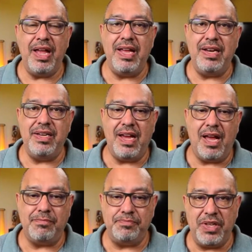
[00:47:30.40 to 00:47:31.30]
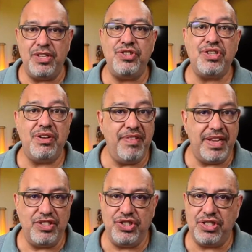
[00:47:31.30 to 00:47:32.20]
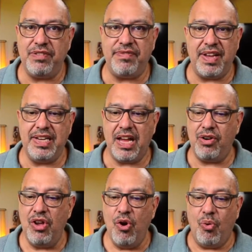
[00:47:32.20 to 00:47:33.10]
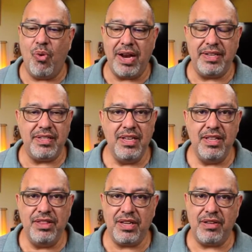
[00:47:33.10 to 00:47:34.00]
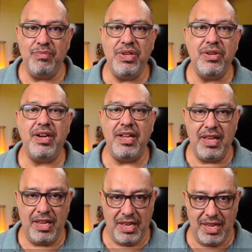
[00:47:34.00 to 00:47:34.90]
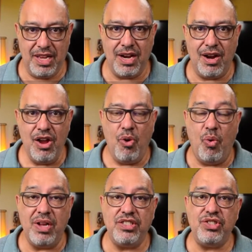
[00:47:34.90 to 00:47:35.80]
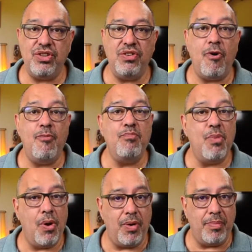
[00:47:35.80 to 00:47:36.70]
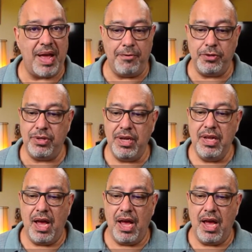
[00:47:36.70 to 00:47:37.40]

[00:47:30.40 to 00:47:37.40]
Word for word: and surveys just to find out what the community here wants to know more about.